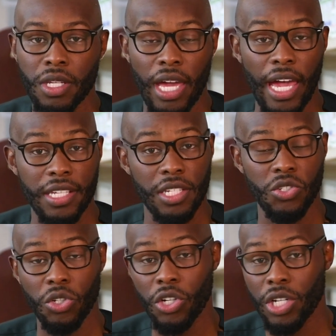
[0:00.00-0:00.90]
Access
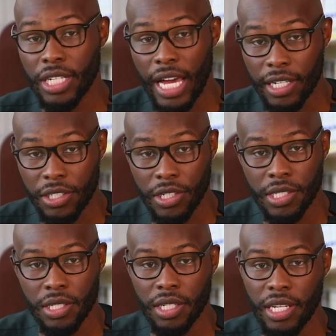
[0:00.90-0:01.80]
to good
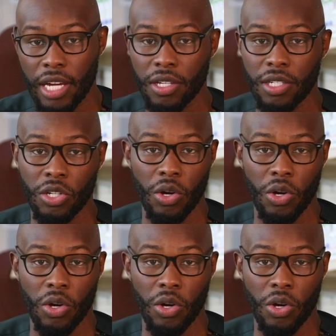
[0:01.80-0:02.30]
doctors that could,